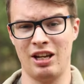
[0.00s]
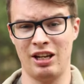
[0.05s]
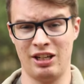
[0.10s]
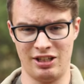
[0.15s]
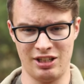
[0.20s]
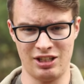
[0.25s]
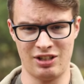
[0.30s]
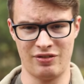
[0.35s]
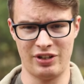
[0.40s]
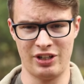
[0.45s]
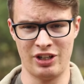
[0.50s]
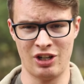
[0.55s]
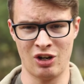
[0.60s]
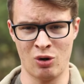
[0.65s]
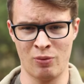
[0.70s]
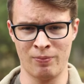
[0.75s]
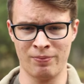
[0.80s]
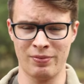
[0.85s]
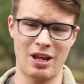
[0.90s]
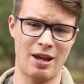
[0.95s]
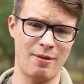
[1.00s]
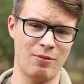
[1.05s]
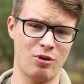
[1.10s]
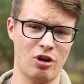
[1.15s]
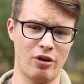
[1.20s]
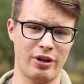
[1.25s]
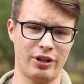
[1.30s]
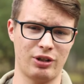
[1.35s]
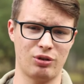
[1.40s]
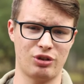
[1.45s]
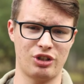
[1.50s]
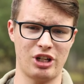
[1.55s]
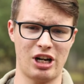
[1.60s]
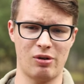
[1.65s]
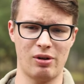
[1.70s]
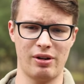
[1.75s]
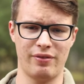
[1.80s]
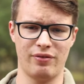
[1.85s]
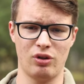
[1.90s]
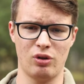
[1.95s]
In this video I'm going to
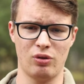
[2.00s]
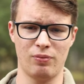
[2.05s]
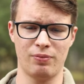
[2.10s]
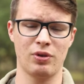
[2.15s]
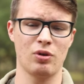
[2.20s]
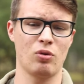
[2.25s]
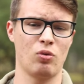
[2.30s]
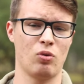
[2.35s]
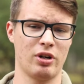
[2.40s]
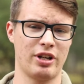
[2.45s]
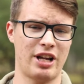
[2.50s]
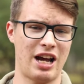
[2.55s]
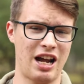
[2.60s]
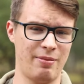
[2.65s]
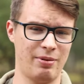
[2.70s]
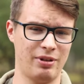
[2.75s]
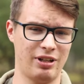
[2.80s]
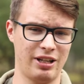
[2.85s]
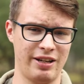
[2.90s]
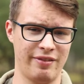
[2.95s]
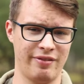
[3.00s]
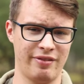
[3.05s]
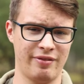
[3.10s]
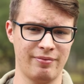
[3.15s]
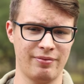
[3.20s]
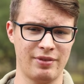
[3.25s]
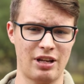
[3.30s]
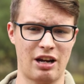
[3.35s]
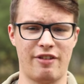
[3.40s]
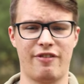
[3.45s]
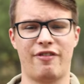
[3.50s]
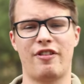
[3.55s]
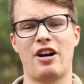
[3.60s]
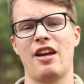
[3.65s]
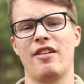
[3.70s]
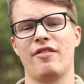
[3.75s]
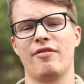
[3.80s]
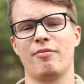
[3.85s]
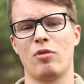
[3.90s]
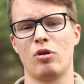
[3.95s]
share with you what I believe are
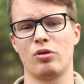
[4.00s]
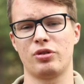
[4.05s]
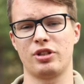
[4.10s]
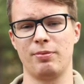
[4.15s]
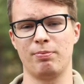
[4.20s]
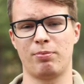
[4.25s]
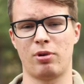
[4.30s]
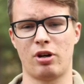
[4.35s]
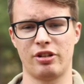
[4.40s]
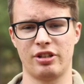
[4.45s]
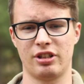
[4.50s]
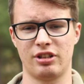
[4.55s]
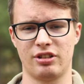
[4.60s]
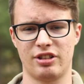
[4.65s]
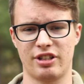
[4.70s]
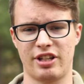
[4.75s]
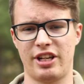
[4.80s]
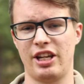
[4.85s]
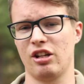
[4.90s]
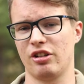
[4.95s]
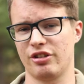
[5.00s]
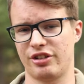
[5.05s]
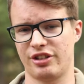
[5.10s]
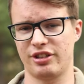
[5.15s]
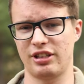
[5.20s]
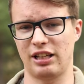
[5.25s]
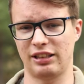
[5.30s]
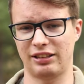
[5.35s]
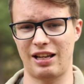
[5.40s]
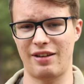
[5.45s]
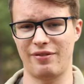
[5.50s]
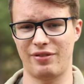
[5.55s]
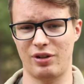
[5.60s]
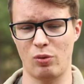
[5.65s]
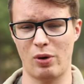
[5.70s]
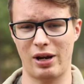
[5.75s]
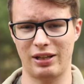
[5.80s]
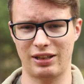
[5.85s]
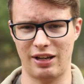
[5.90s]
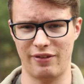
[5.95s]
5 most important skills that every
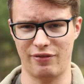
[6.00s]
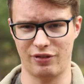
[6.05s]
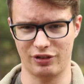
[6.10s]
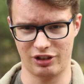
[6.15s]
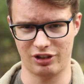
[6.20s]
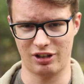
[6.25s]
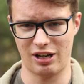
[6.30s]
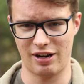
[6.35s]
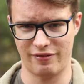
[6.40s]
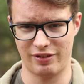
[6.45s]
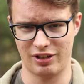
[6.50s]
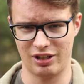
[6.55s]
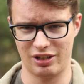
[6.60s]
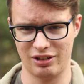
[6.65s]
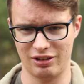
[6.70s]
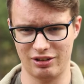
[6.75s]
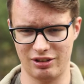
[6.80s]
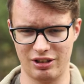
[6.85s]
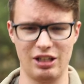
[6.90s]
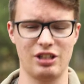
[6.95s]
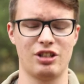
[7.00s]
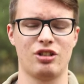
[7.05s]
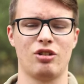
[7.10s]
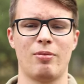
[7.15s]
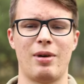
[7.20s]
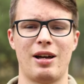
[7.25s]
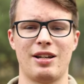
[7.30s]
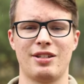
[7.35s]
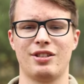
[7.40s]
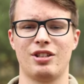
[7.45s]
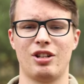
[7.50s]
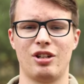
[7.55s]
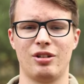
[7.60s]
wildlife photographer needs to master.